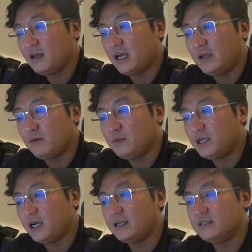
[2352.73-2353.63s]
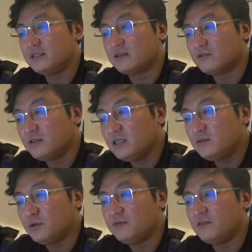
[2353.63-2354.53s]
Hi Bobby, I disagree
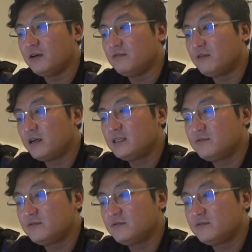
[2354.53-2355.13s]
with your advice